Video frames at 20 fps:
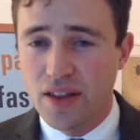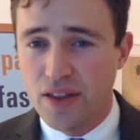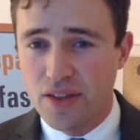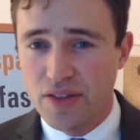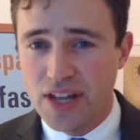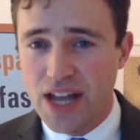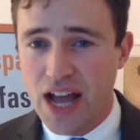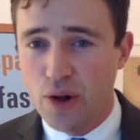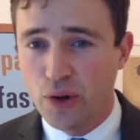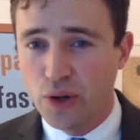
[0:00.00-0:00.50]

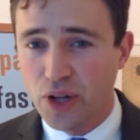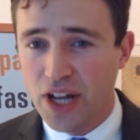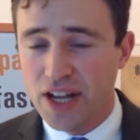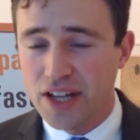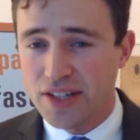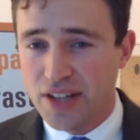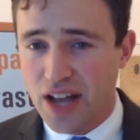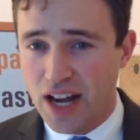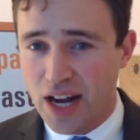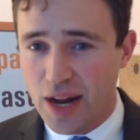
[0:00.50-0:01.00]
the
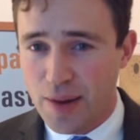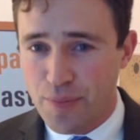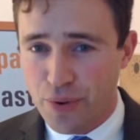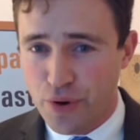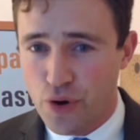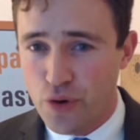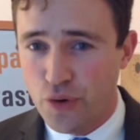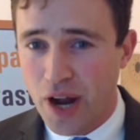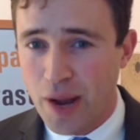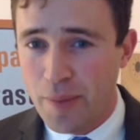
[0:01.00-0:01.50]
outlays on a
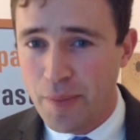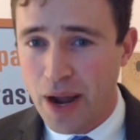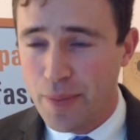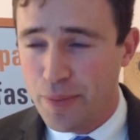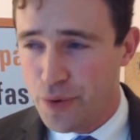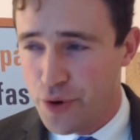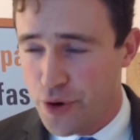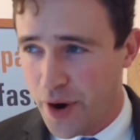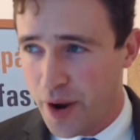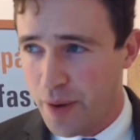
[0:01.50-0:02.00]

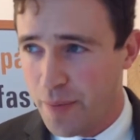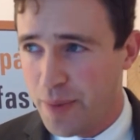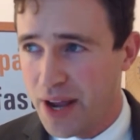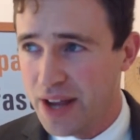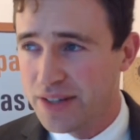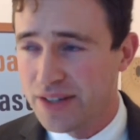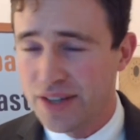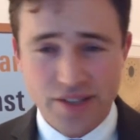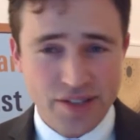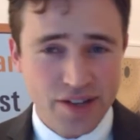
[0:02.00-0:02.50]
program-by-program
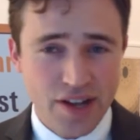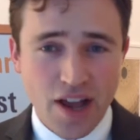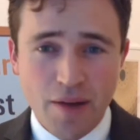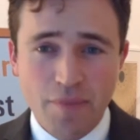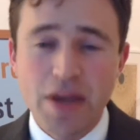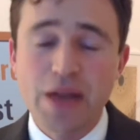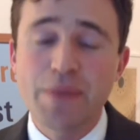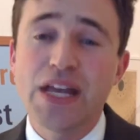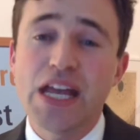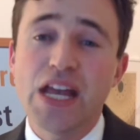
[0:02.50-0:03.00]
basis,
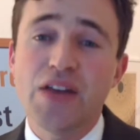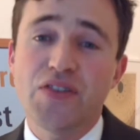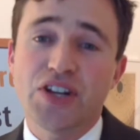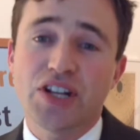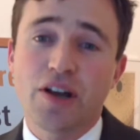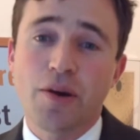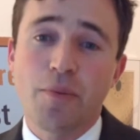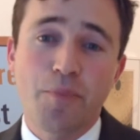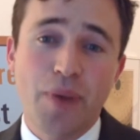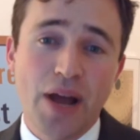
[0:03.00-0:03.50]
maybe even
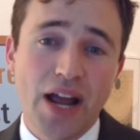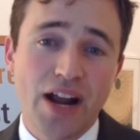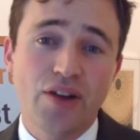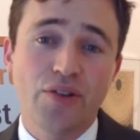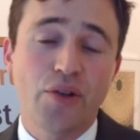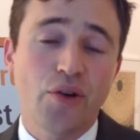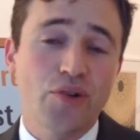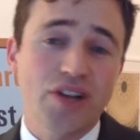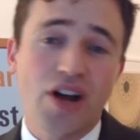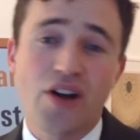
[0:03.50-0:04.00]
compare
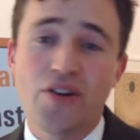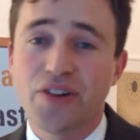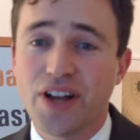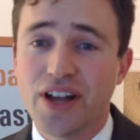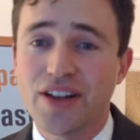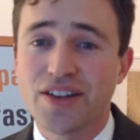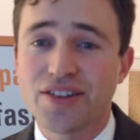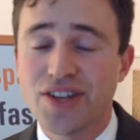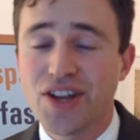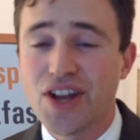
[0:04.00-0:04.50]
those
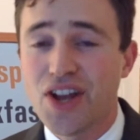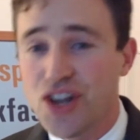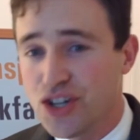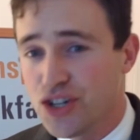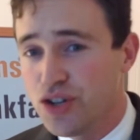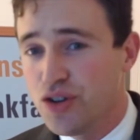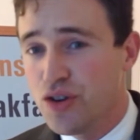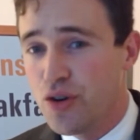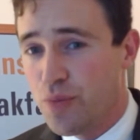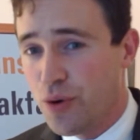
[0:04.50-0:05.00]
outlays
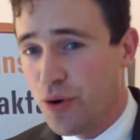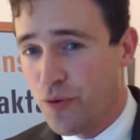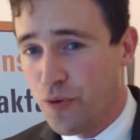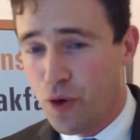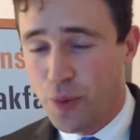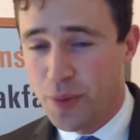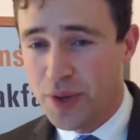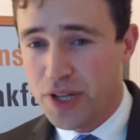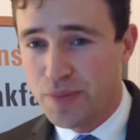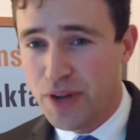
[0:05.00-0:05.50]
to
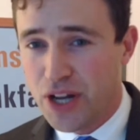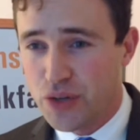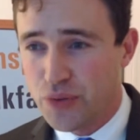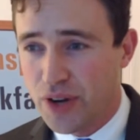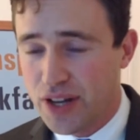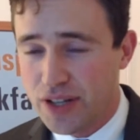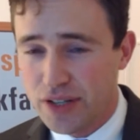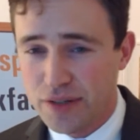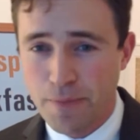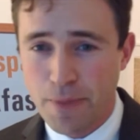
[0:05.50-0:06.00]
performance
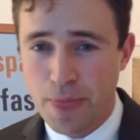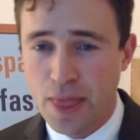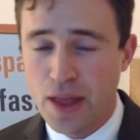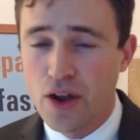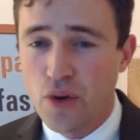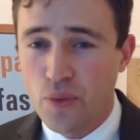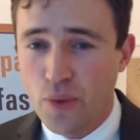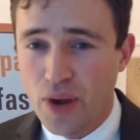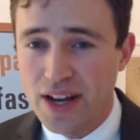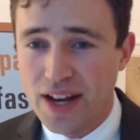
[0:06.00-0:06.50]
metrics.
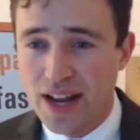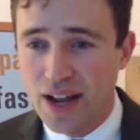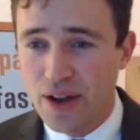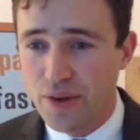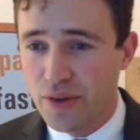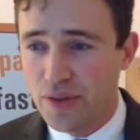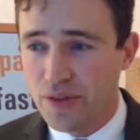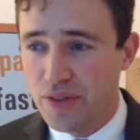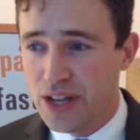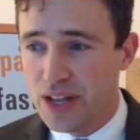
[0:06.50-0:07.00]
Right
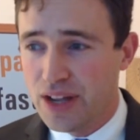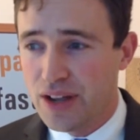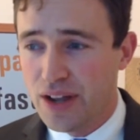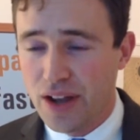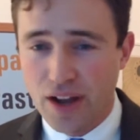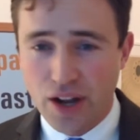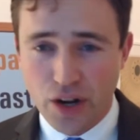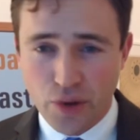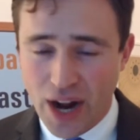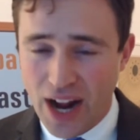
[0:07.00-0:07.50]
now, the
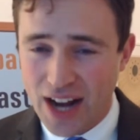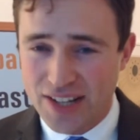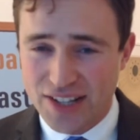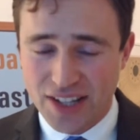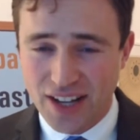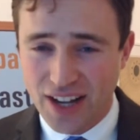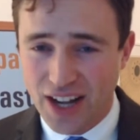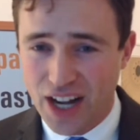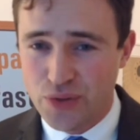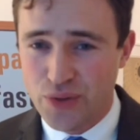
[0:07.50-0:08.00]
grants, the
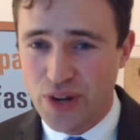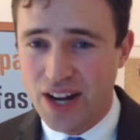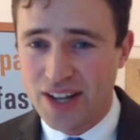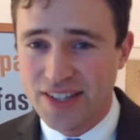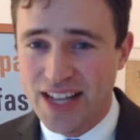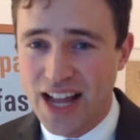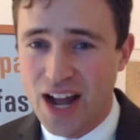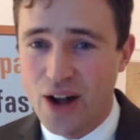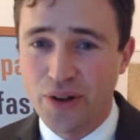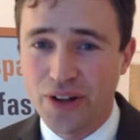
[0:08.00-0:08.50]
contracts,
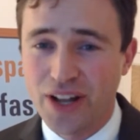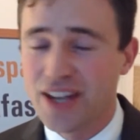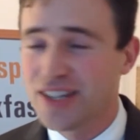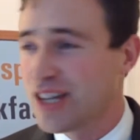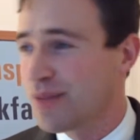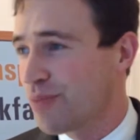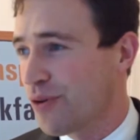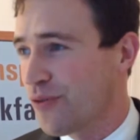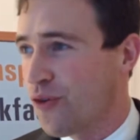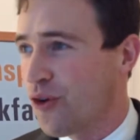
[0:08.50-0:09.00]
the outlays,
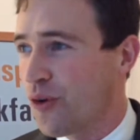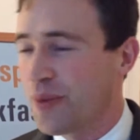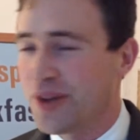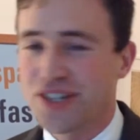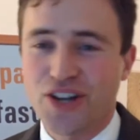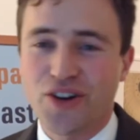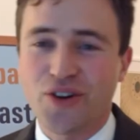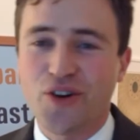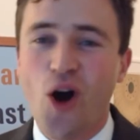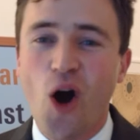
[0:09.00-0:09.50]
and performance
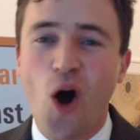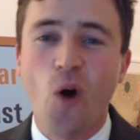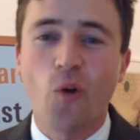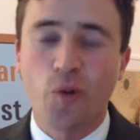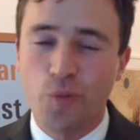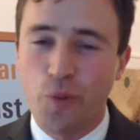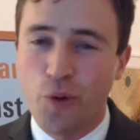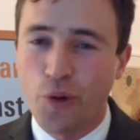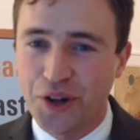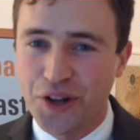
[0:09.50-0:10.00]
are all
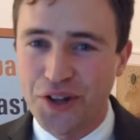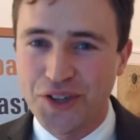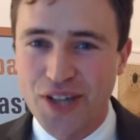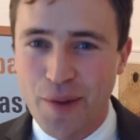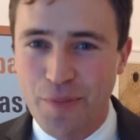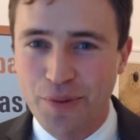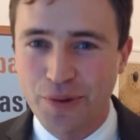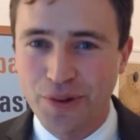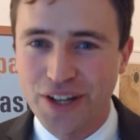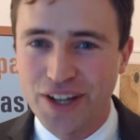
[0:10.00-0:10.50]
reported
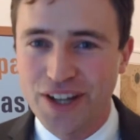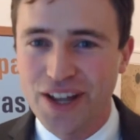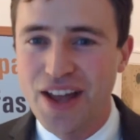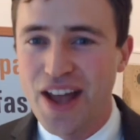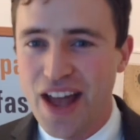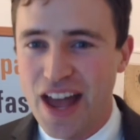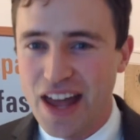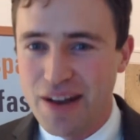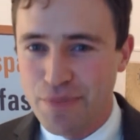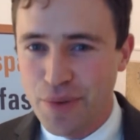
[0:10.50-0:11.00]
separately,
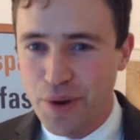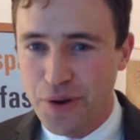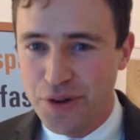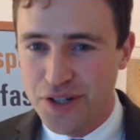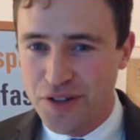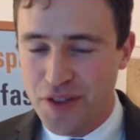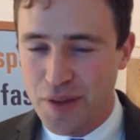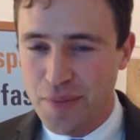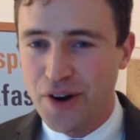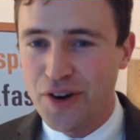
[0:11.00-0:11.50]
and most
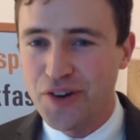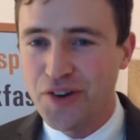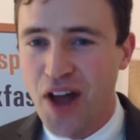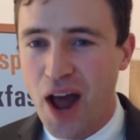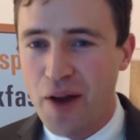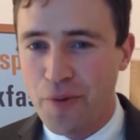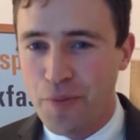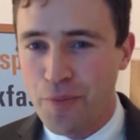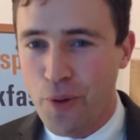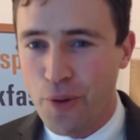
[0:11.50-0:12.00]
of them are
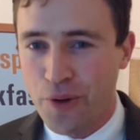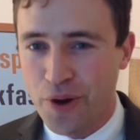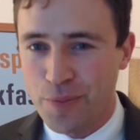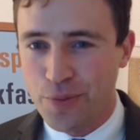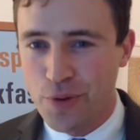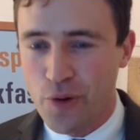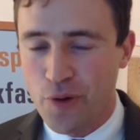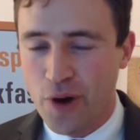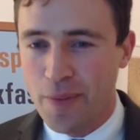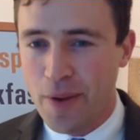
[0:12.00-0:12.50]
not reported
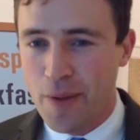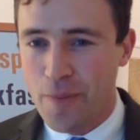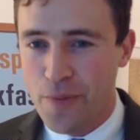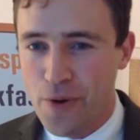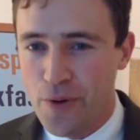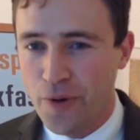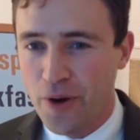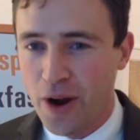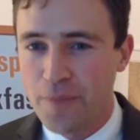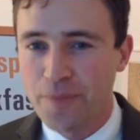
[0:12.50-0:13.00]
program by
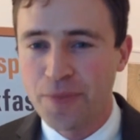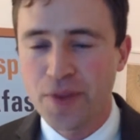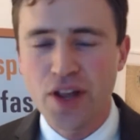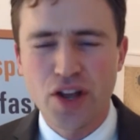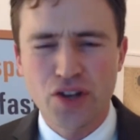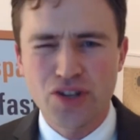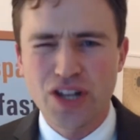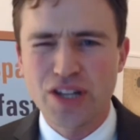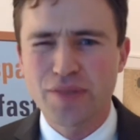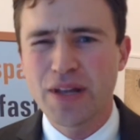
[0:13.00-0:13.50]
program.
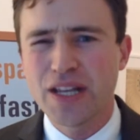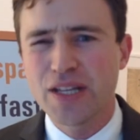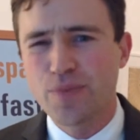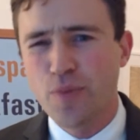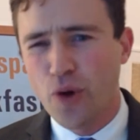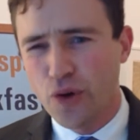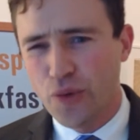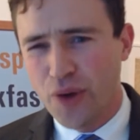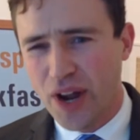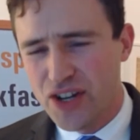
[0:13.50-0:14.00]
So that means
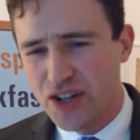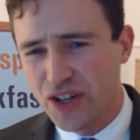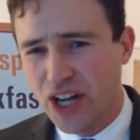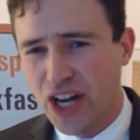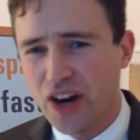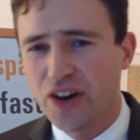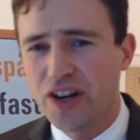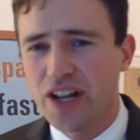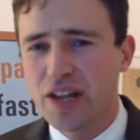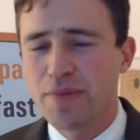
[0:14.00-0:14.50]
more
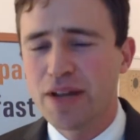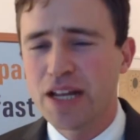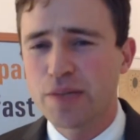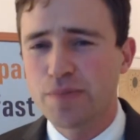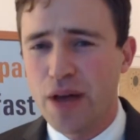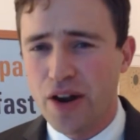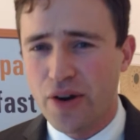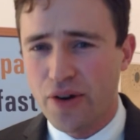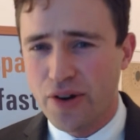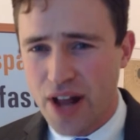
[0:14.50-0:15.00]
granularity, it means
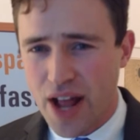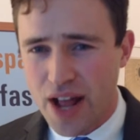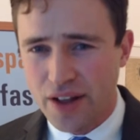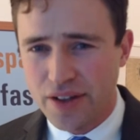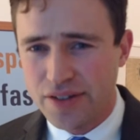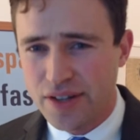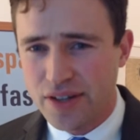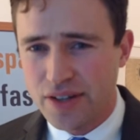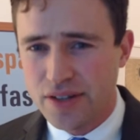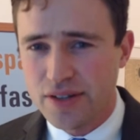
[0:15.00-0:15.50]
better
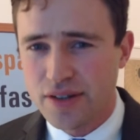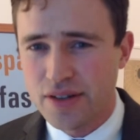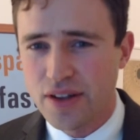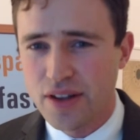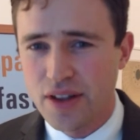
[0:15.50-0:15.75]
analysis.